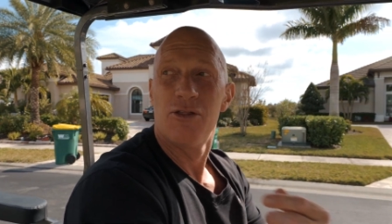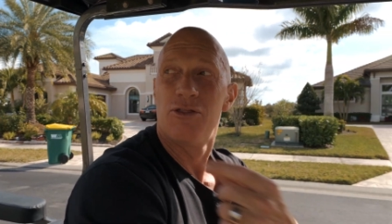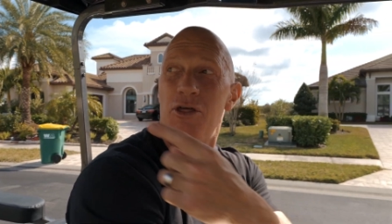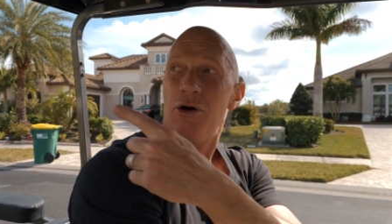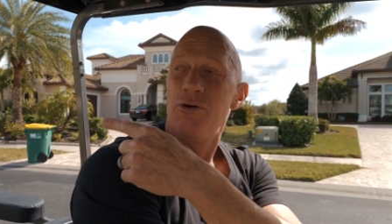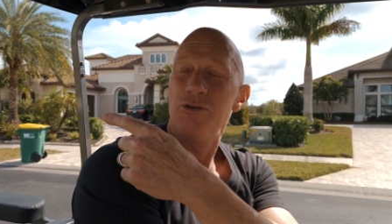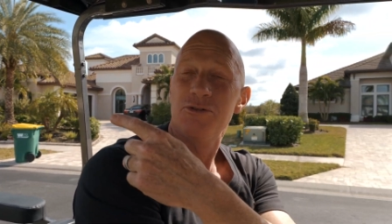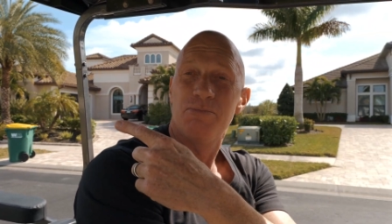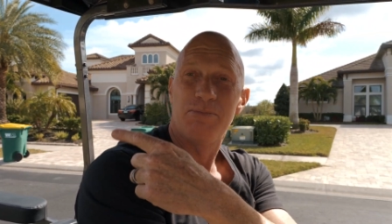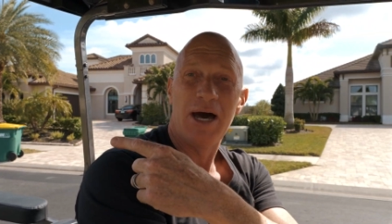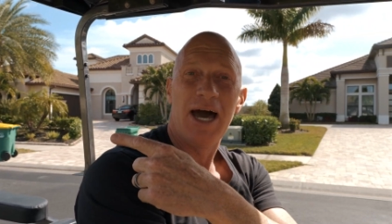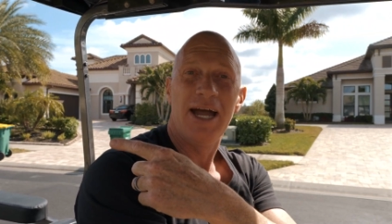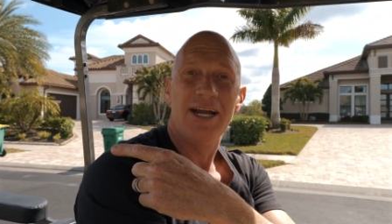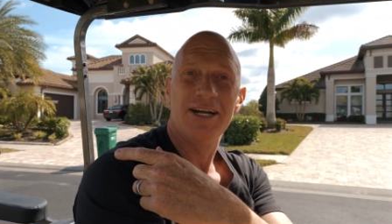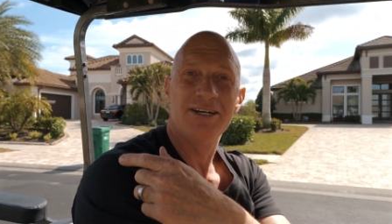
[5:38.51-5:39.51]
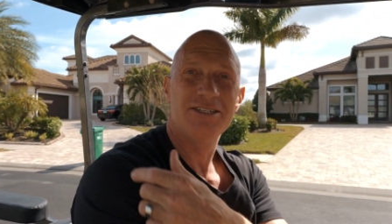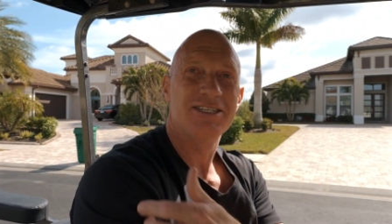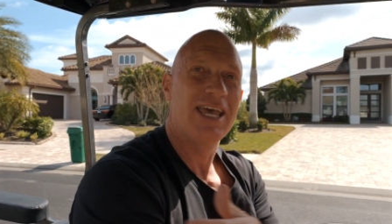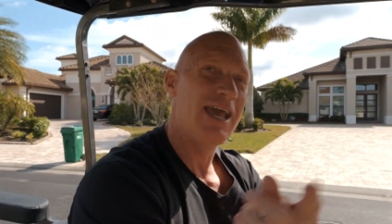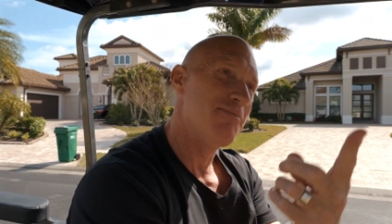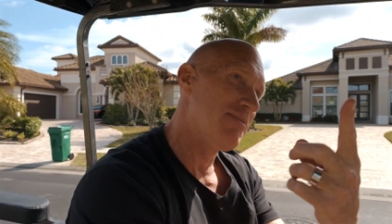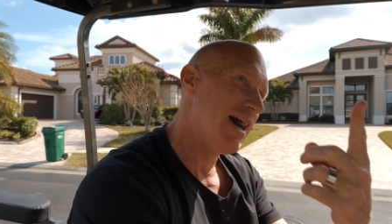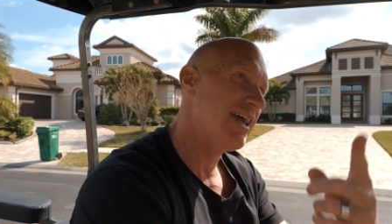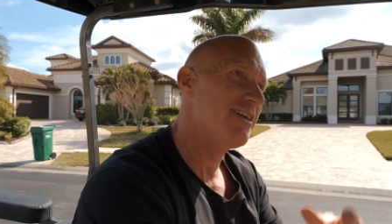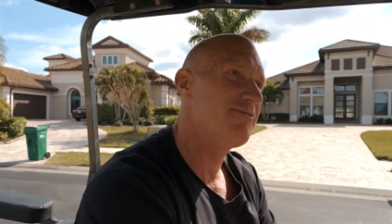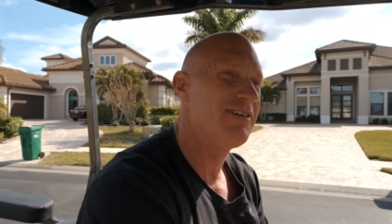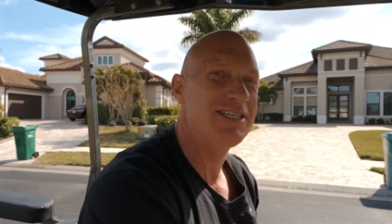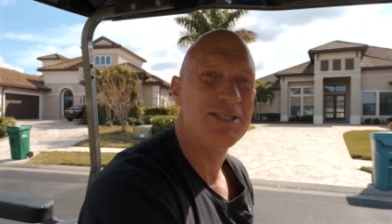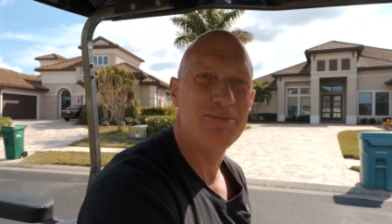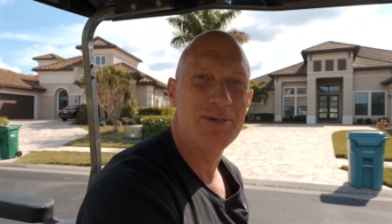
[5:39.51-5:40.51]
those buyers came by to
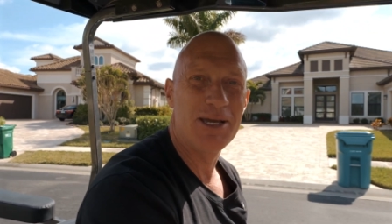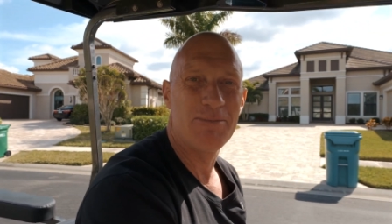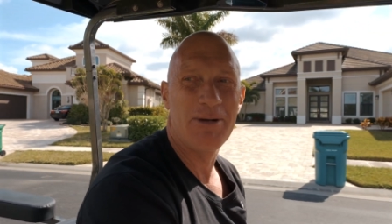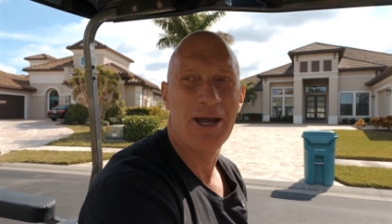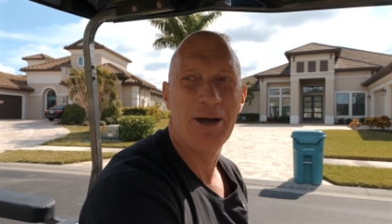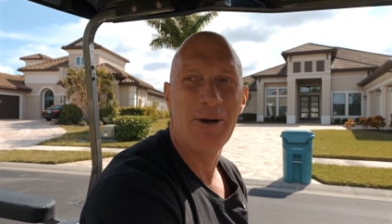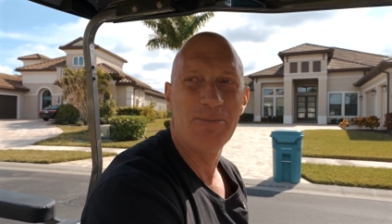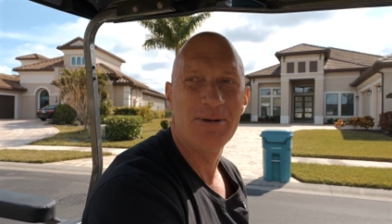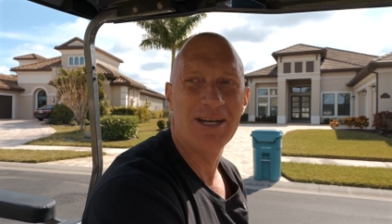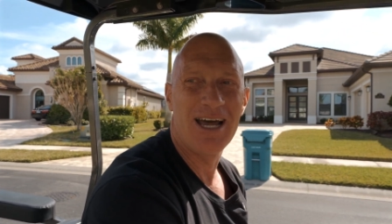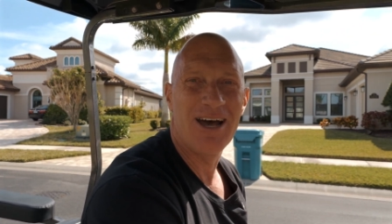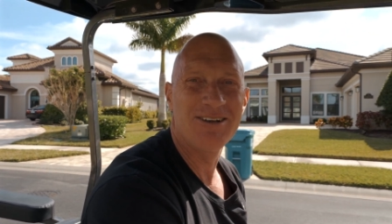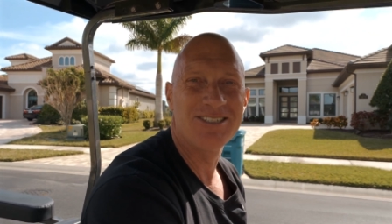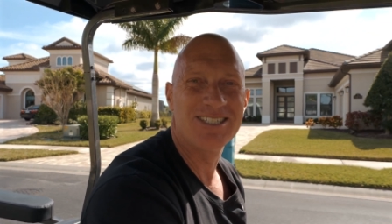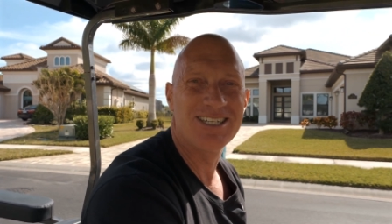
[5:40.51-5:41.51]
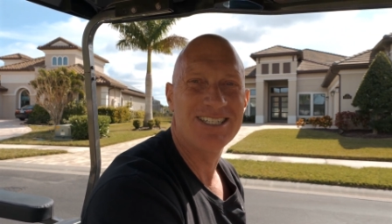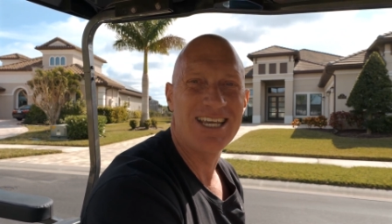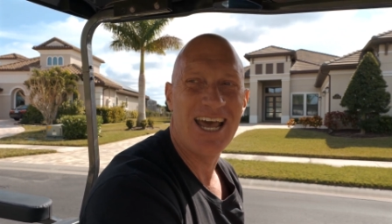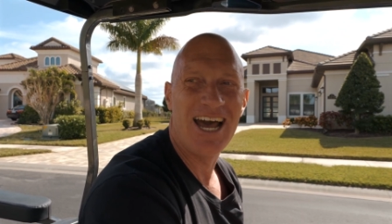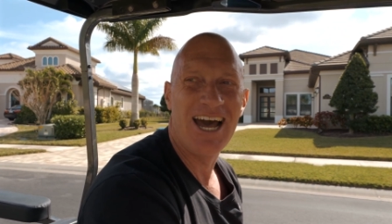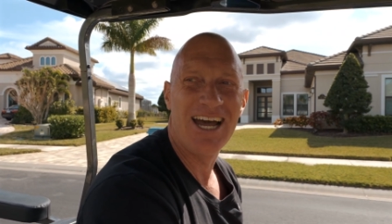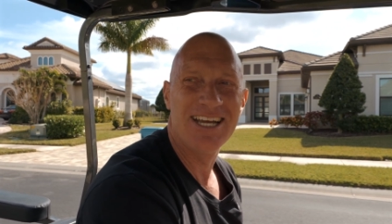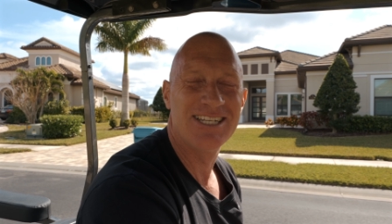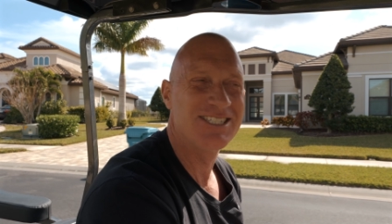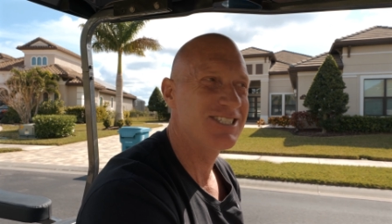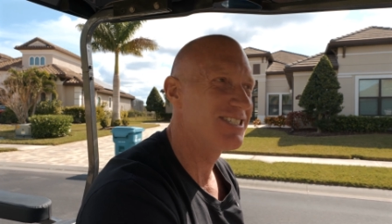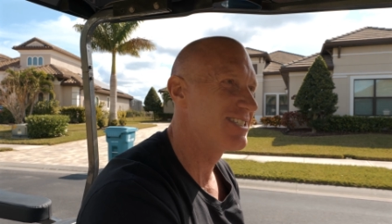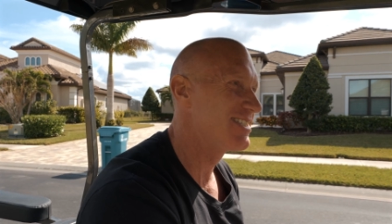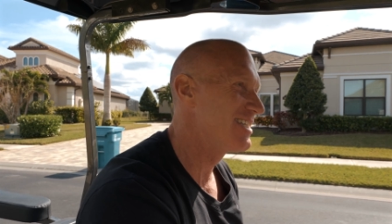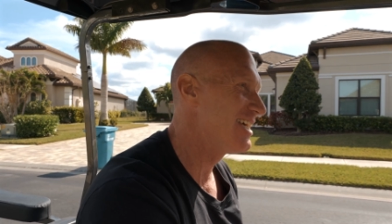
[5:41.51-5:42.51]
visit me in my open house to say hi and
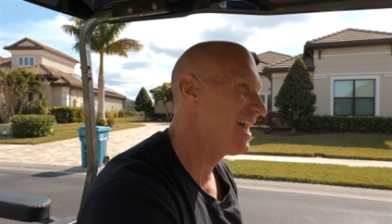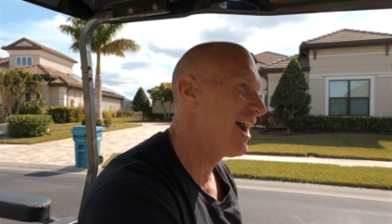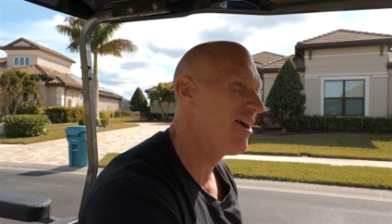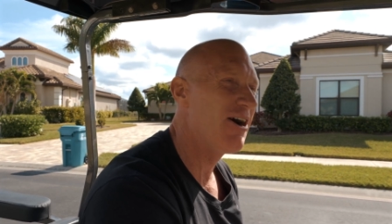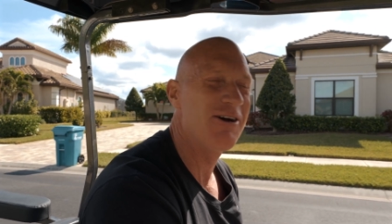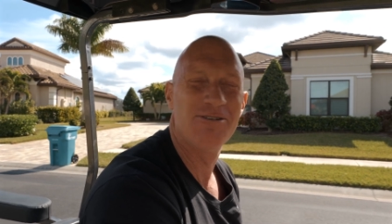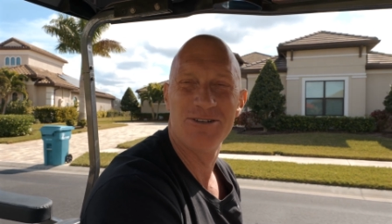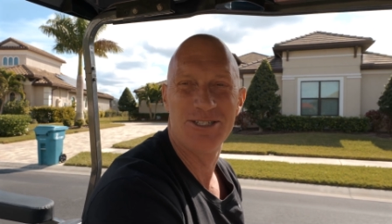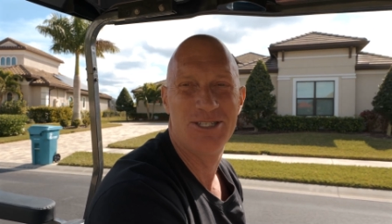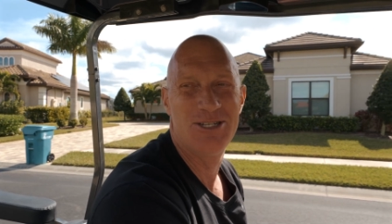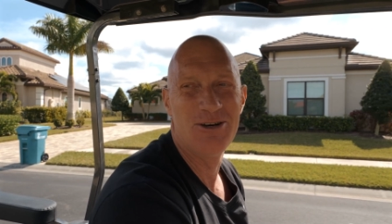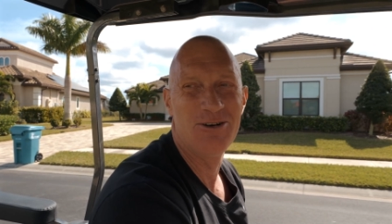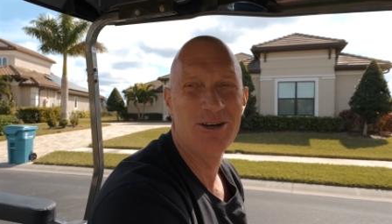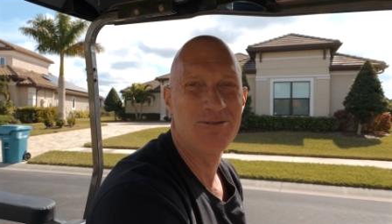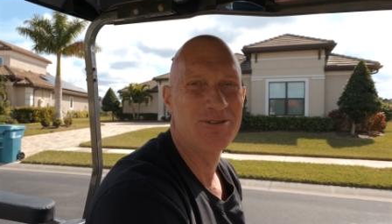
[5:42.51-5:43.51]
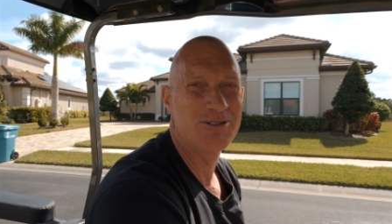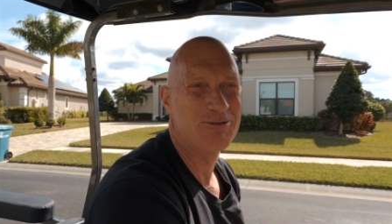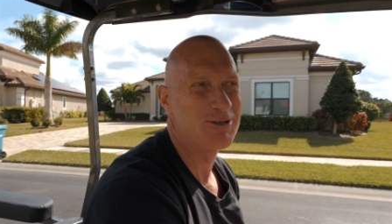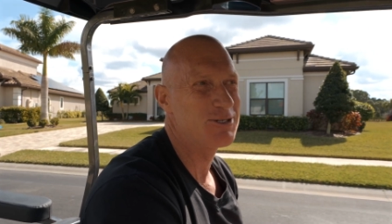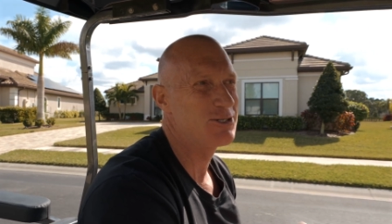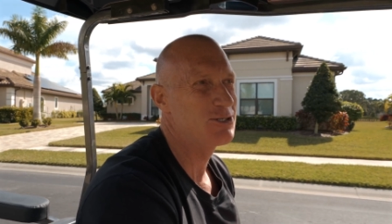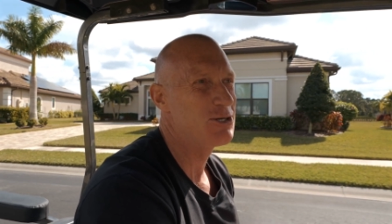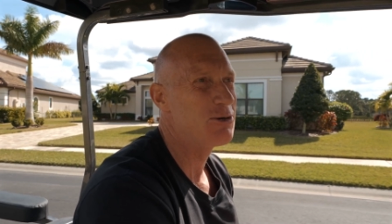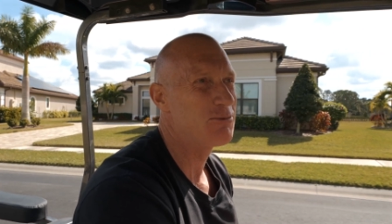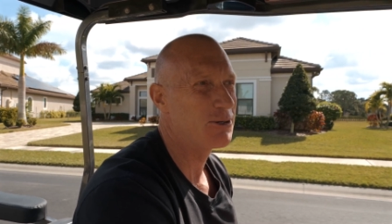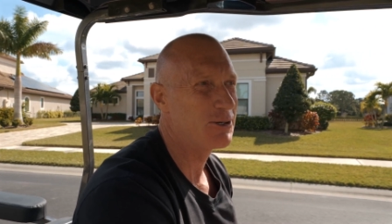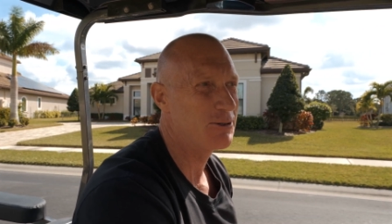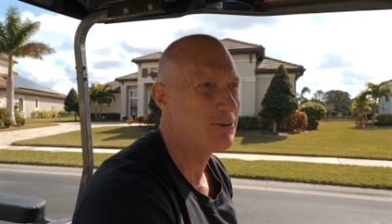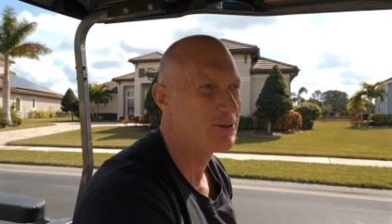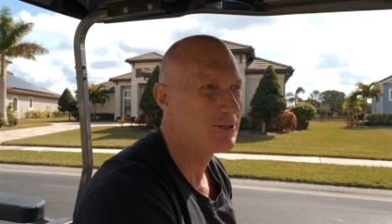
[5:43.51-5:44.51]
see how I was doing, which was super
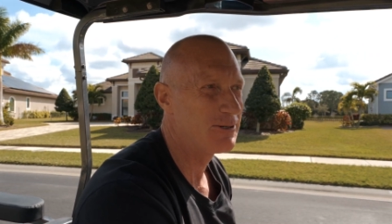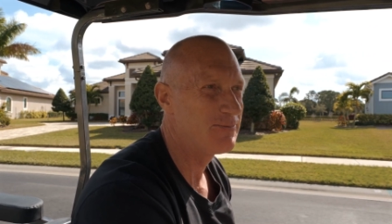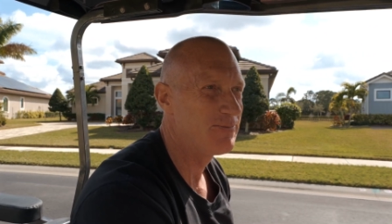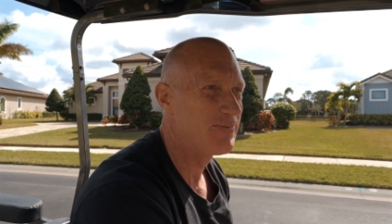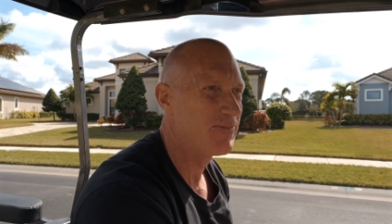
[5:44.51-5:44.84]
cool.